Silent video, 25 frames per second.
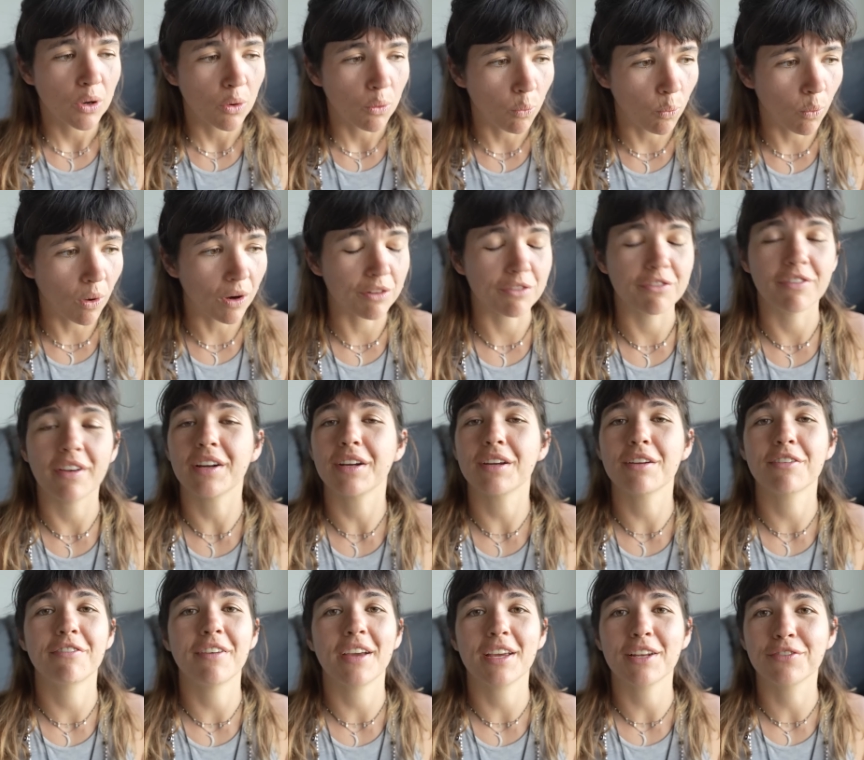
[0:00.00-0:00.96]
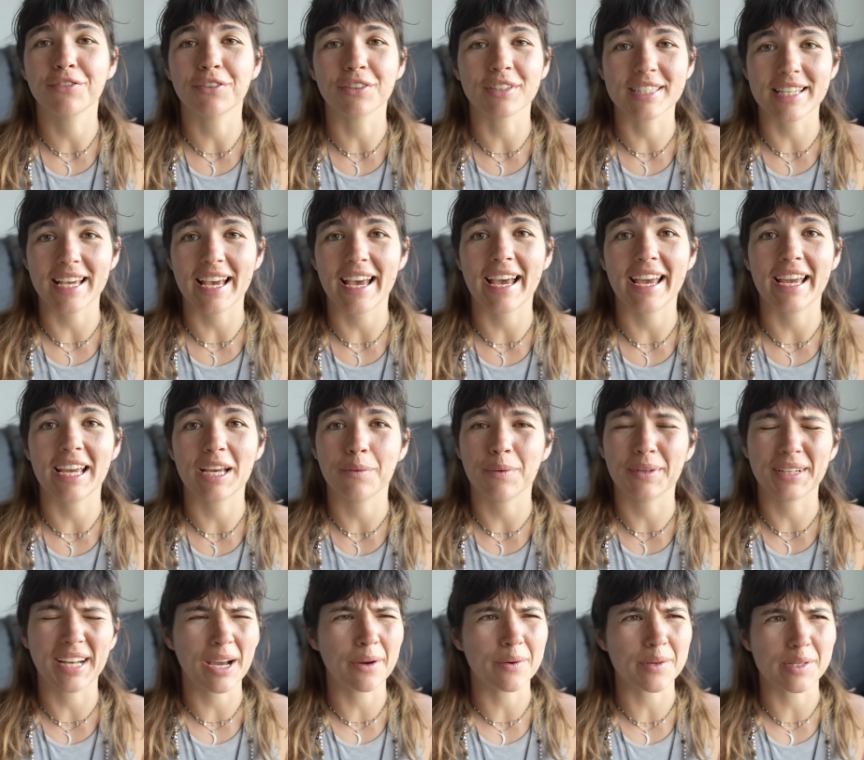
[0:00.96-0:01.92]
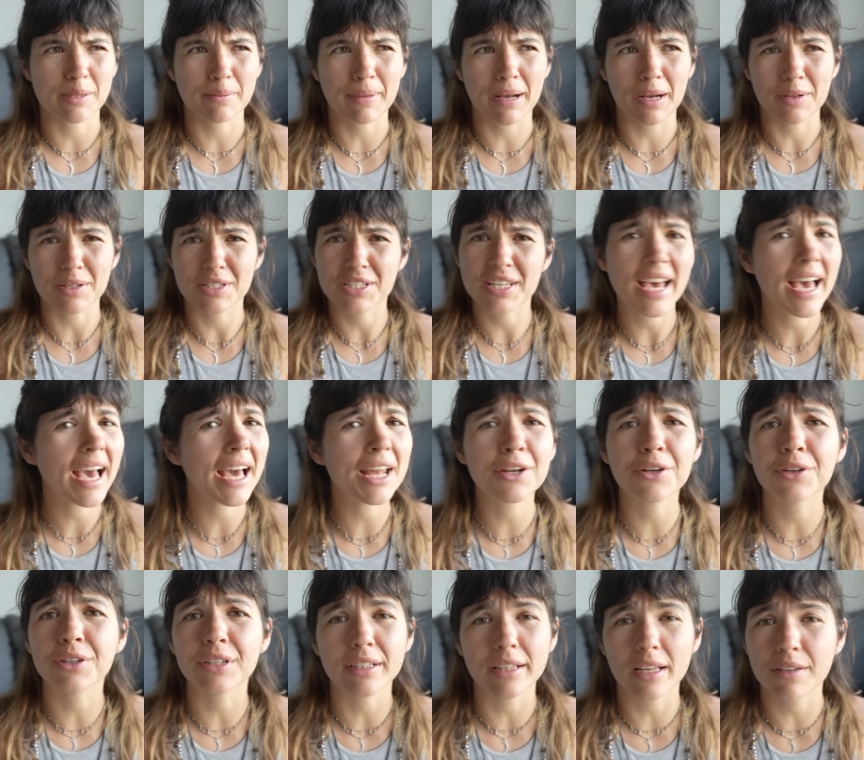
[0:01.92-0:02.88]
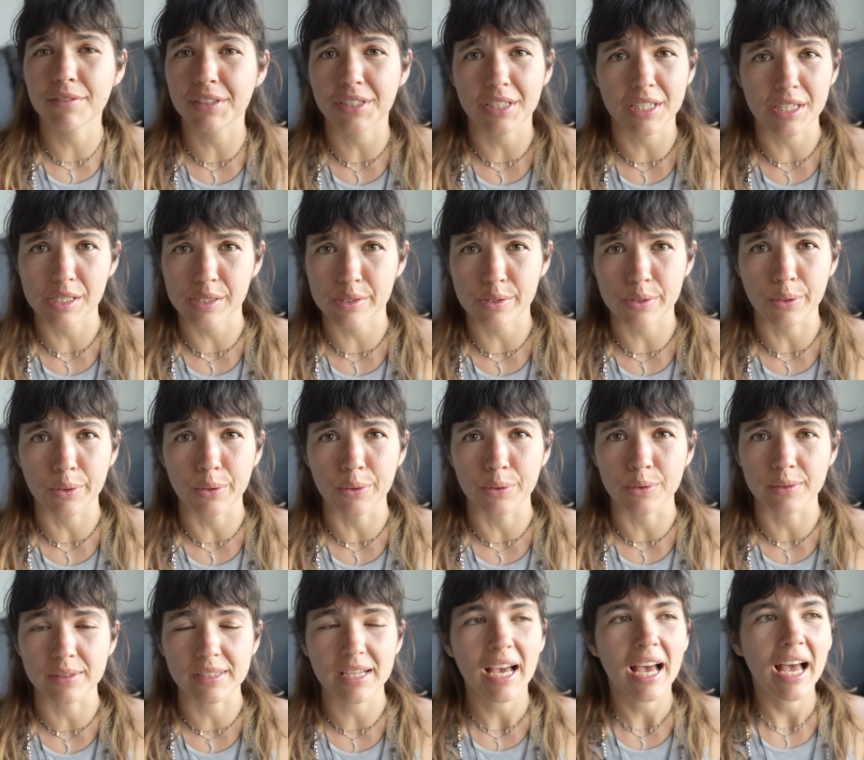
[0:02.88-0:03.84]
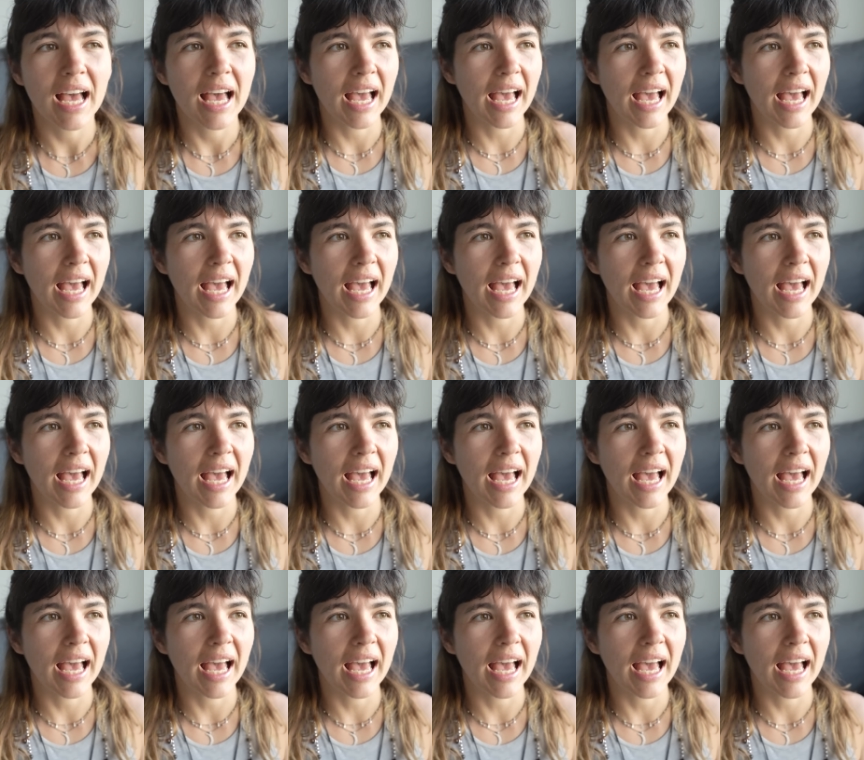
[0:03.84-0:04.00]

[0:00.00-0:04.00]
one very fateful day when I was about 10 or 11 years old